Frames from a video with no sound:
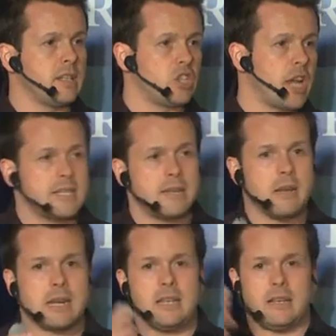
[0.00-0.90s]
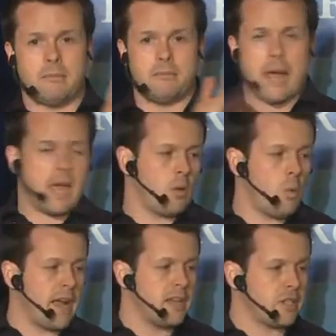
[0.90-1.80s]
and chasing money and paying
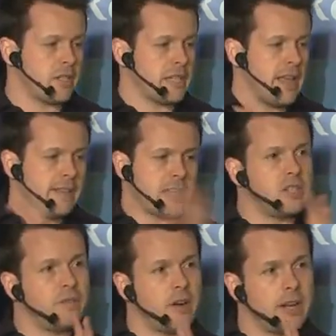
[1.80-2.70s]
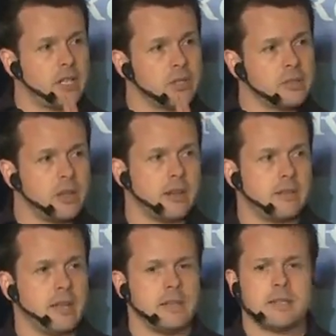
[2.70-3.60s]
wages. That's your financial side of
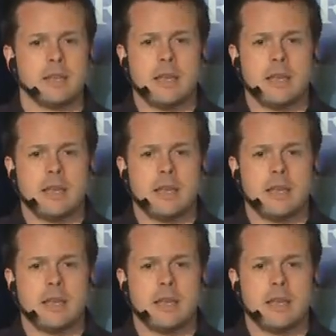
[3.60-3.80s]
things.